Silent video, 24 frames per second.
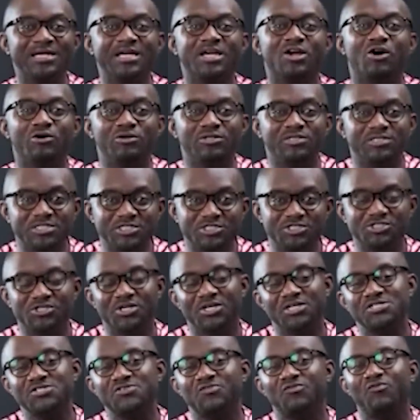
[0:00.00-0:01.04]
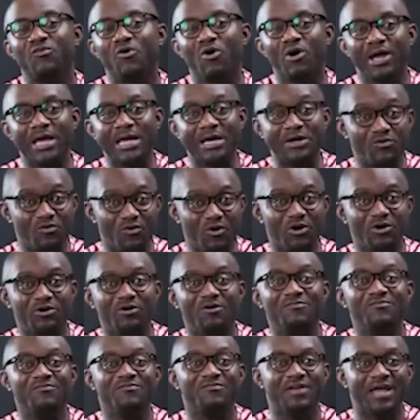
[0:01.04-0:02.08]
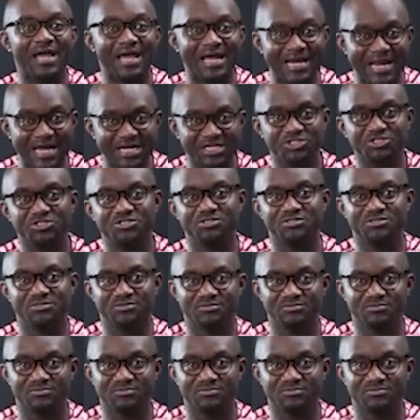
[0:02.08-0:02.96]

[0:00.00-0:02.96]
the conditions for a runoff election?